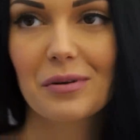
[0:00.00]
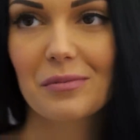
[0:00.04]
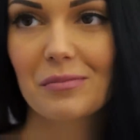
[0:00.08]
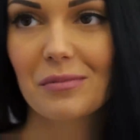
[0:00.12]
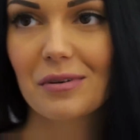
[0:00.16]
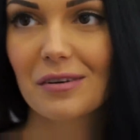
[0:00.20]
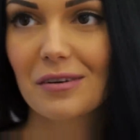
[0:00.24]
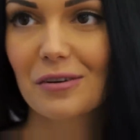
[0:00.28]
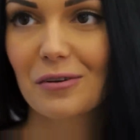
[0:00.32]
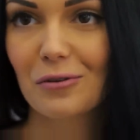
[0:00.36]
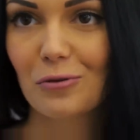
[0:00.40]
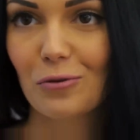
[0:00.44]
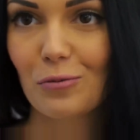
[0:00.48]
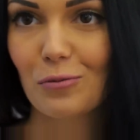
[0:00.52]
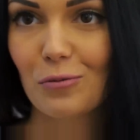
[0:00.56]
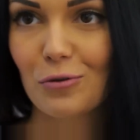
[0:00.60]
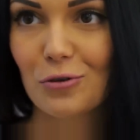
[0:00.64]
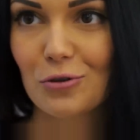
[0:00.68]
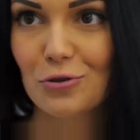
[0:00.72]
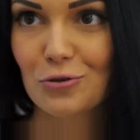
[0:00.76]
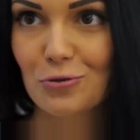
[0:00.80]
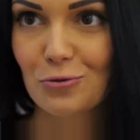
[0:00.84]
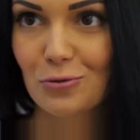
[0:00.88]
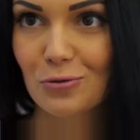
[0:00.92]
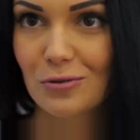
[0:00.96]
In a
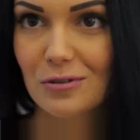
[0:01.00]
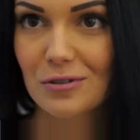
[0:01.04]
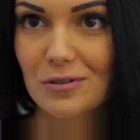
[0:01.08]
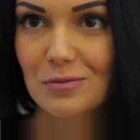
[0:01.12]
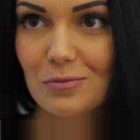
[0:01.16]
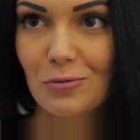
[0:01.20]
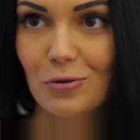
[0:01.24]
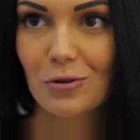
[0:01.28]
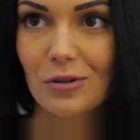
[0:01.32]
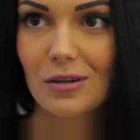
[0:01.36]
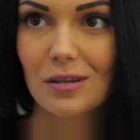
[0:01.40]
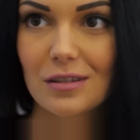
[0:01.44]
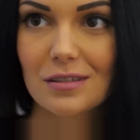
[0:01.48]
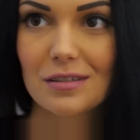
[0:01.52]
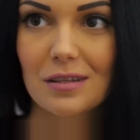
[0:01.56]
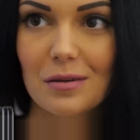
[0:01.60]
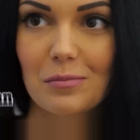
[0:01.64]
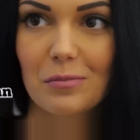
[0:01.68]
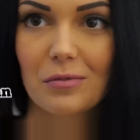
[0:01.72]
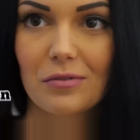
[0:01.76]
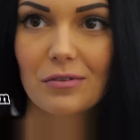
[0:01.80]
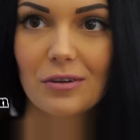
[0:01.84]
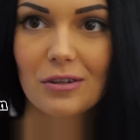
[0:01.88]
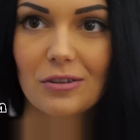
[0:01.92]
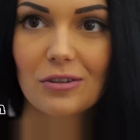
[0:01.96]
statement,
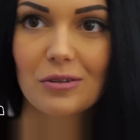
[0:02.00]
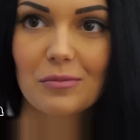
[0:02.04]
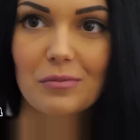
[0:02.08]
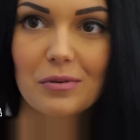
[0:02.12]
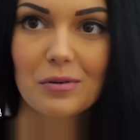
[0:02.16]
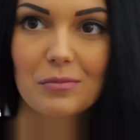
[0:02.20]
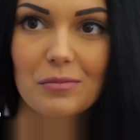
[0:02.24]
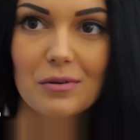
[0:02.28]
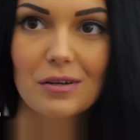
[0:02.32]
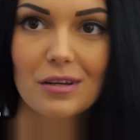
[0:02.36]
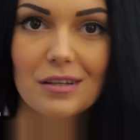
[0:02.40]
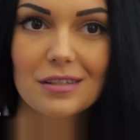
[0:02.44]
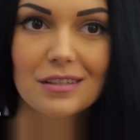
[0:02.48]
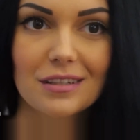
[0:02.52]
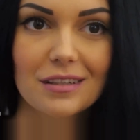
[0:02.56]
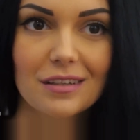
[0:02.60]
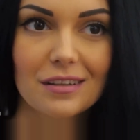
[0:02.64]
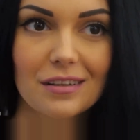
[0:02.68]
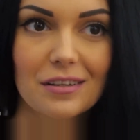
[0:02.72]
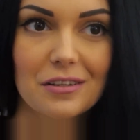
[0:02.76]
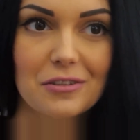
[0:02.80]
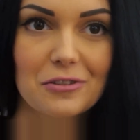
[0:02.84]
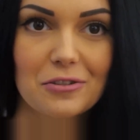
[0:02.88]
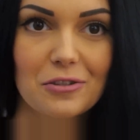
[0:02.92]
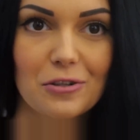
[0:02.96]
archaeologist Betsy Bryan
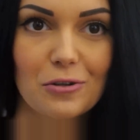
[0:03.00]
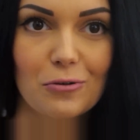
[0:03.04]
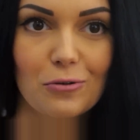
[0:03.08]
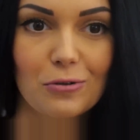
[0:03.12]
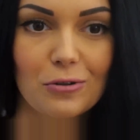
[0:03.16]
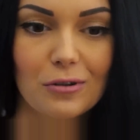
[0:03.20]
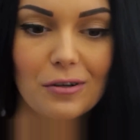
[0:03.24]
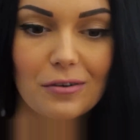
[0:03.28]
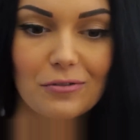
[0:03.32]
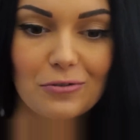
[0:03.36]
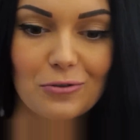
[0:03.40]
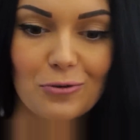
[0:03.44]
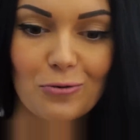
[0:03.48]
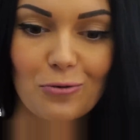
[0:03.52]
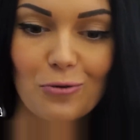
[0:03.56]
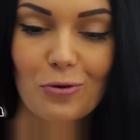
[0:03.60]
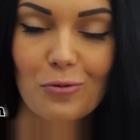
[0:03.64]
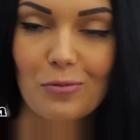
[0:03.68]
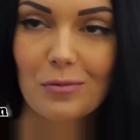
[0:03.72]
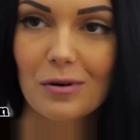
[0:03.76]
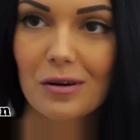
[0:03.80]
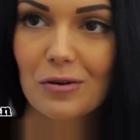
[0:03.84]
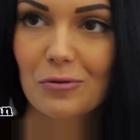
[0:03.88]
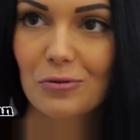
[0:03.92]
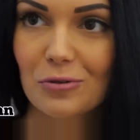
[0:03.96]
described the site as the
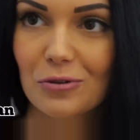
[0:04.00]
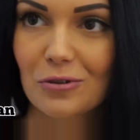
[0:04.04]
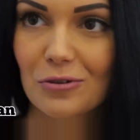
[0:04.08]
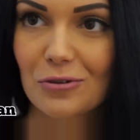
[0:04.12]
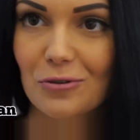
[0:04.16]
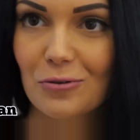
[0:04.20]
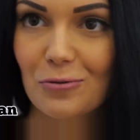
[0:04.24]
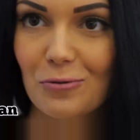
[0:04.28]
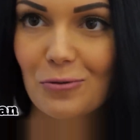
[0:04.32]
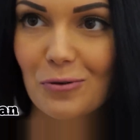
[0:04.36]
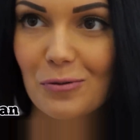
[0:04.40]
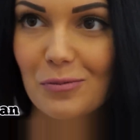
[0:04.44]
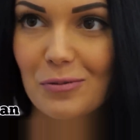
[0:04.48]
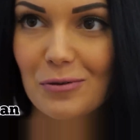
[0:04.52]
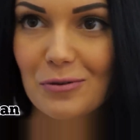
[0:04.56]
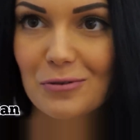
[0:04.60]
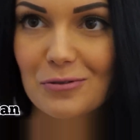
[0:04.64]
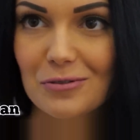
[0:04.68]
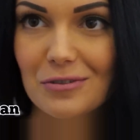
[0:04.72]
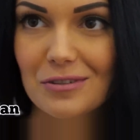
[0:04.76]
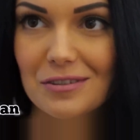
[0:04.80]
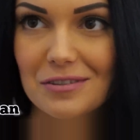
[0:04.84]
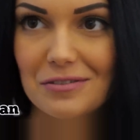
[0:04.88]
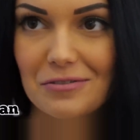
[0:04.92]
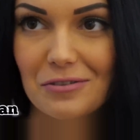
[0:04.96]
most important
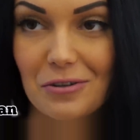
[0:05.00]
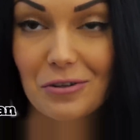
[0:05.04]
discovery in